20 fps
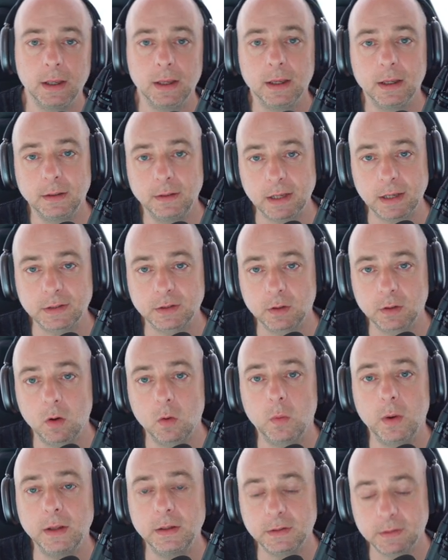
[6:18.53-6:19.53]
Next Goal
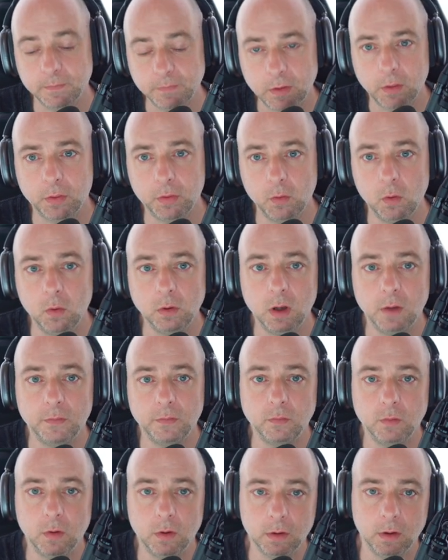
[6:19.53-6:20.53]
Wins, Thor Love
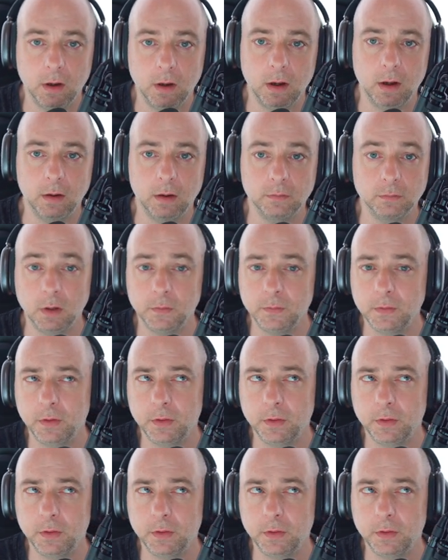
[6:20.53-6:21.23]
and